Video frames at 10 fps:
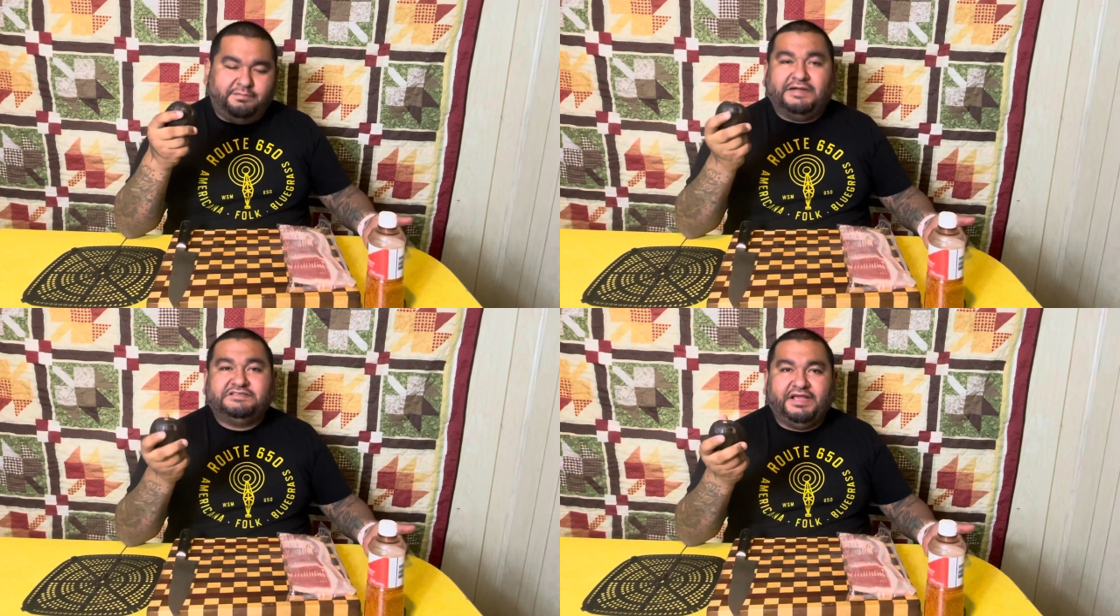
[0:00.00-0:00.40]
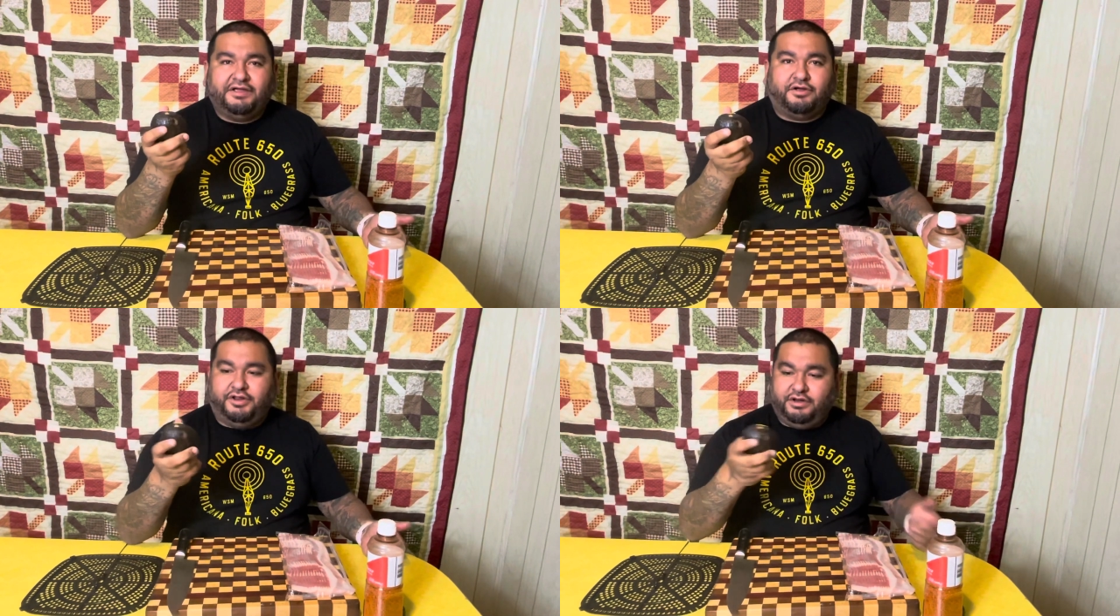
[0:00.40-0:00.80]
my take
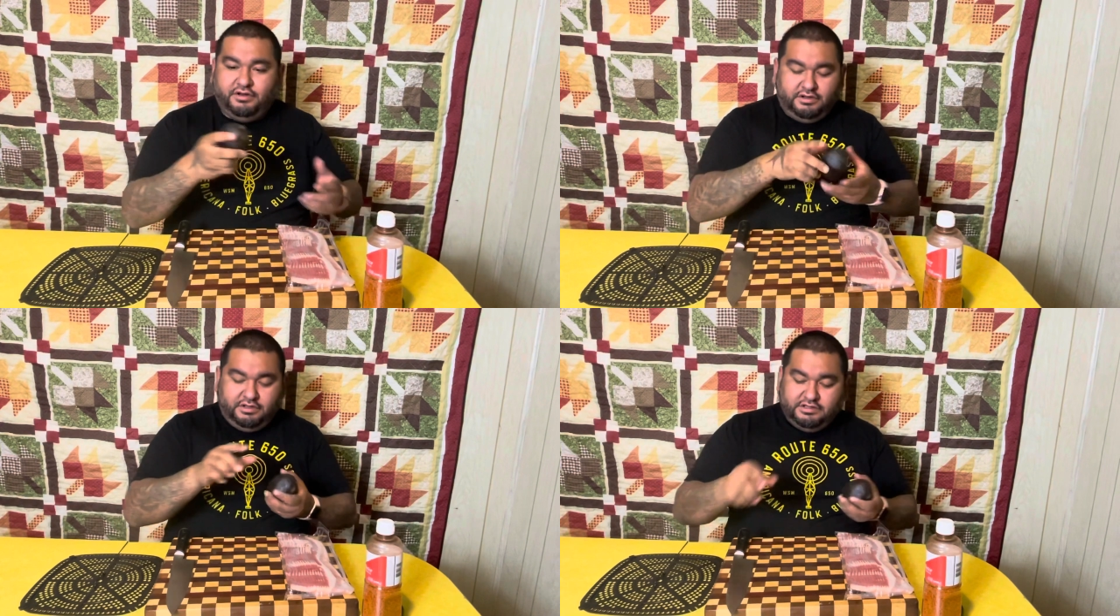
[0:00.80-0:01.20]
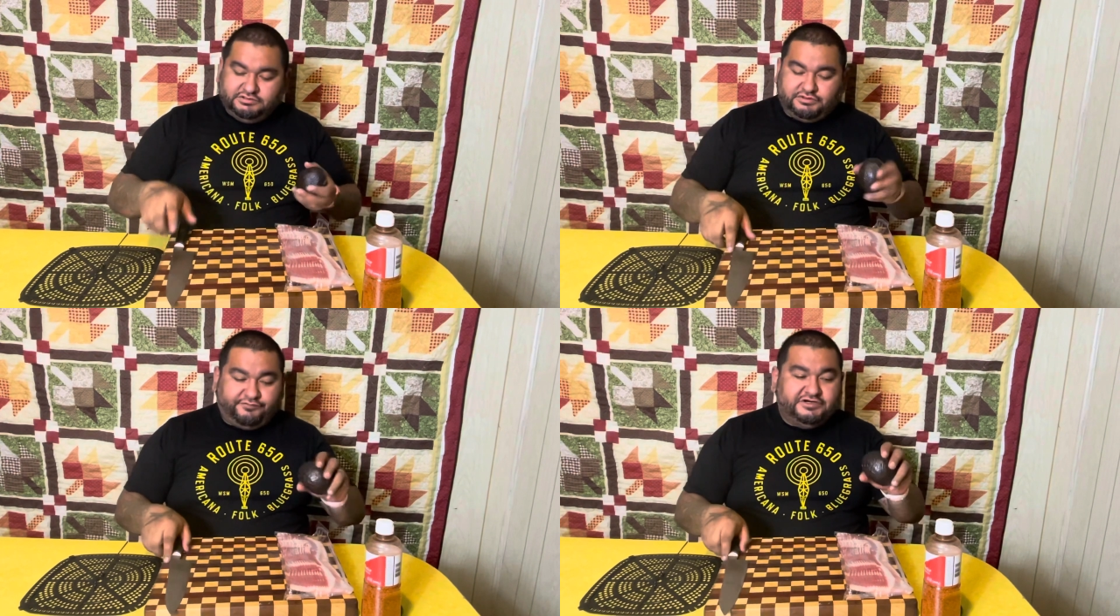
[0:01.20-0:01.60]
on it.
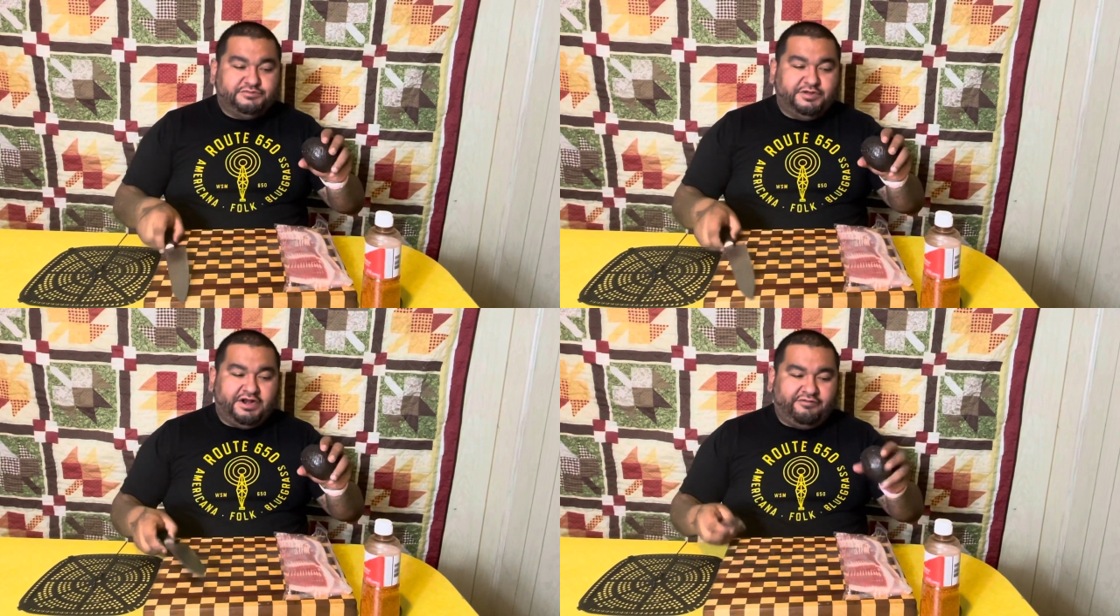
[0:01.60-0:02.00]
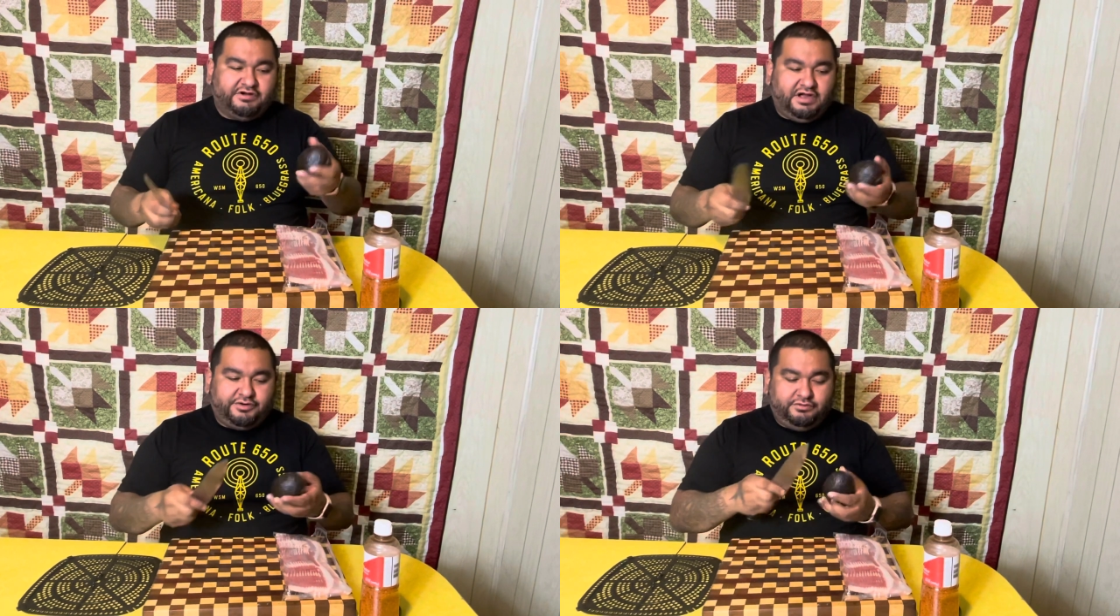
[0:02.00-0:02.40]
So first we get
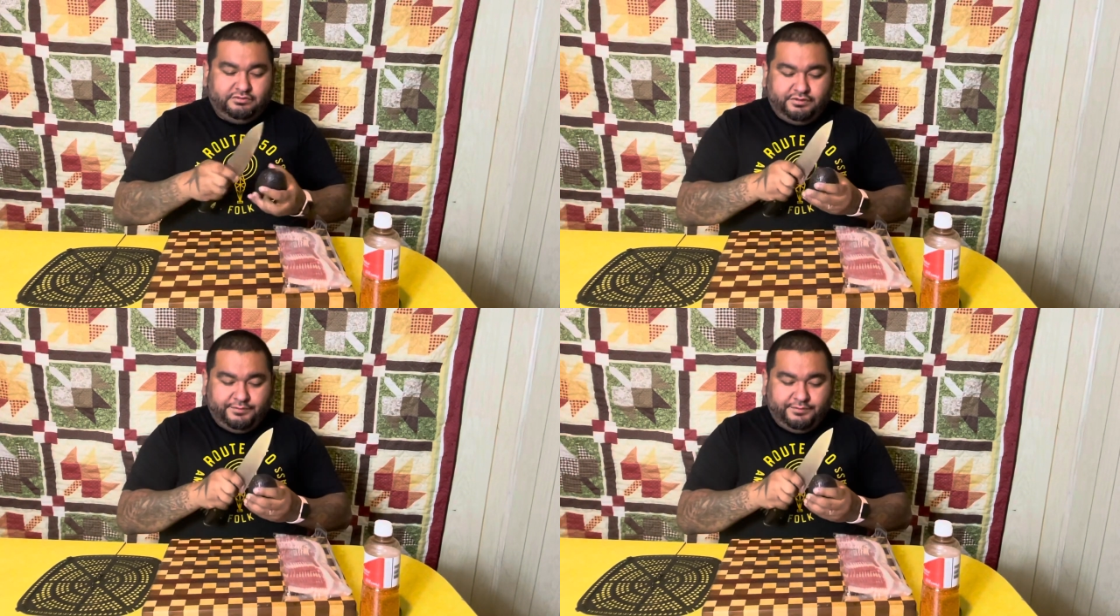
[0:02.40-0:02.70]
avocado.